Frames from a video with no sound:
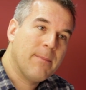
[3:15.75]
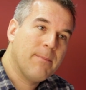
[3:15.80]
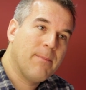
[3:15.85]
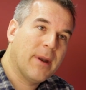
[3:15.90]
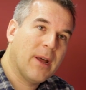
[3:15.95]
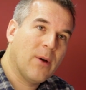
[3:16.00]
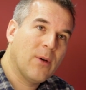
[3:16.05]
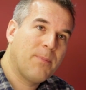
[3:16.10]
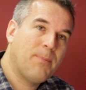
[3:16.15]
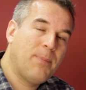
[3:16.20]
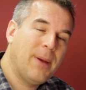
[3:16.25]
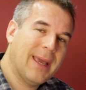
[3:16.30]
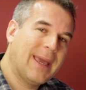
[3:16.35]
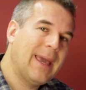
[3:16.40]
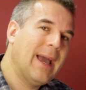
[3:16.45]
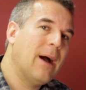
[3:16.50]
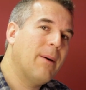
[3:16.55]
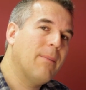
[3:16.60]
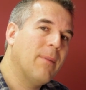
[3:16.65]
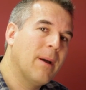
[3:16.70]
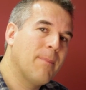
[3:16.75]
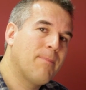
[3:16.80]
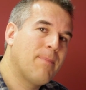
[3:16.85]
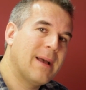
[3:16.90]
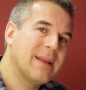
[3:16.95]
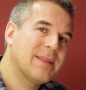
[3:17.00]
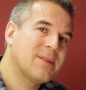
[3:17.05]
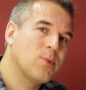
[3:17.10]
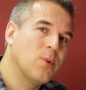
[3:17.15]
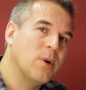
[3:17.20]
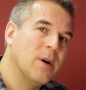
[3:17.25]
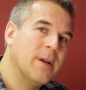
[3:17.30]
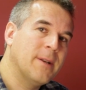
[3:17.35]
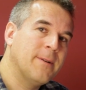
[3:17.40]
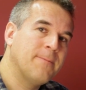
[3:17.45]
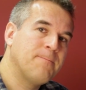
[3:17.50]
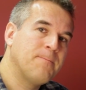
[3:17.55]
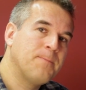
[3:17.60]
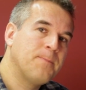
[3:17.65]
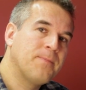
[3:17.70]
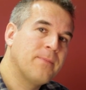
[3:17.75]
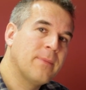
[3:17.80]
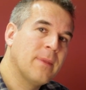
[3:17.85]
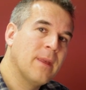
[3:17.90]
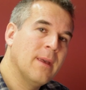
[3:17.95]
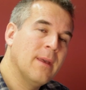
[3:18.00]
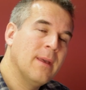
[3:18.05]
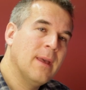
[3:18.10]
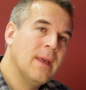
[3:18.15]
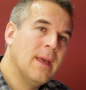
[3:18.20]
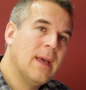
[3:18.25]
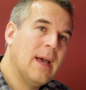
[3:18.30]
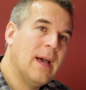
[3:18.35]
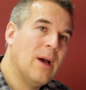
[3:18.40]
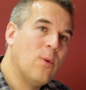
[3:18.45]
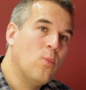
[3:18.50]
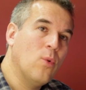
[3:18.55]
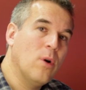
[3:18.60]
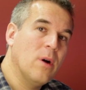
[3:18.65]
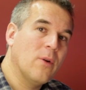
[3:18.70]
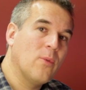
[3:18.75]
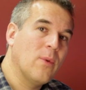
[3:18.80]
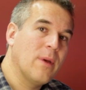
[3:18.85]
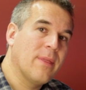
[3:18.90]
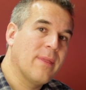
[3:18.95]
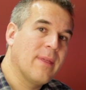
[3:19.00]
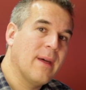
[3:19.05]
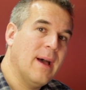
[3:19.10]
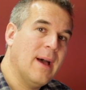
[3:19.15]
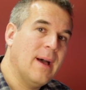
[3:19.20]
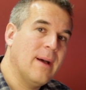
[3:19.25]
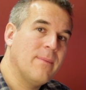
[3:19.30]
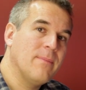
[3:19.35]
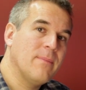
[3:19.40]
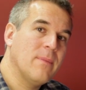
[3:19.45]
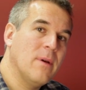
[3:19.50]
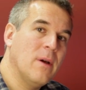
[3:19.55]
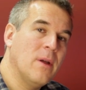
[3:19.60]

but I would pick out my best one and work with that.